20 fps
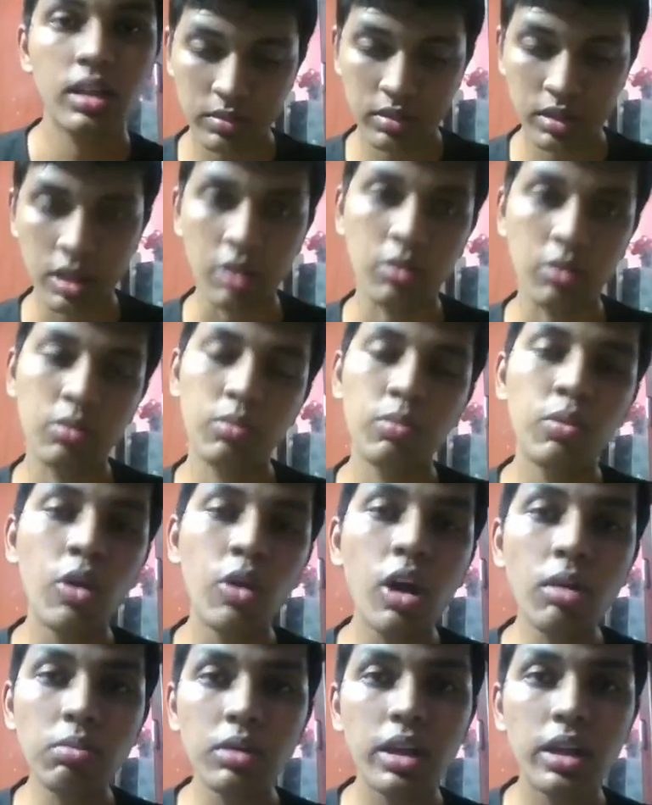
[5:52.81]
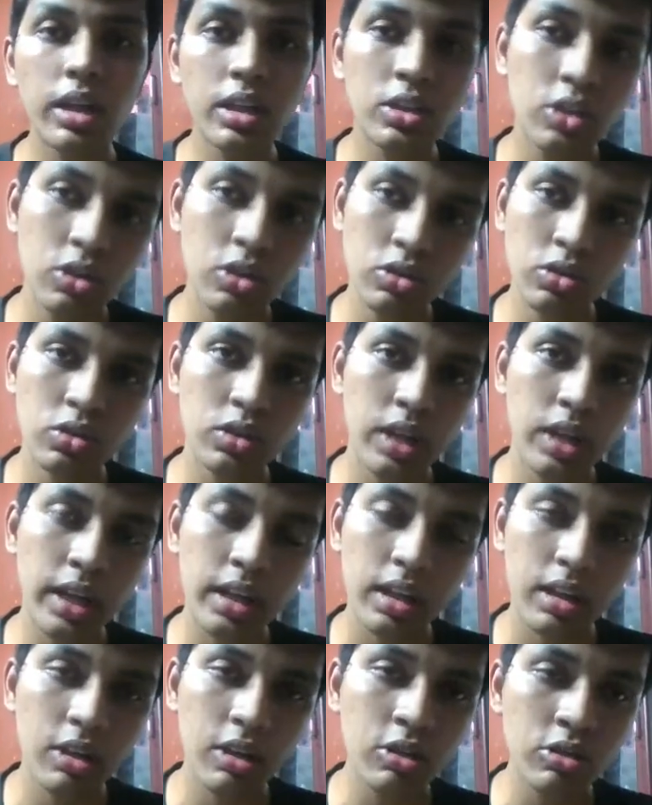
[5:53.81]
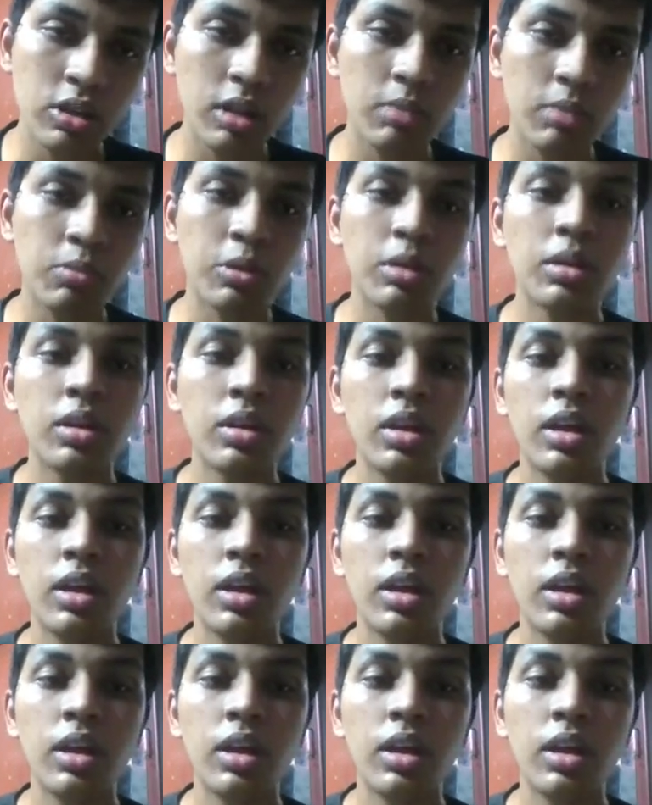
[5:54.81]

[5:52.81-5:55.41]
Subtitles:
Now, prompt is used to get user input,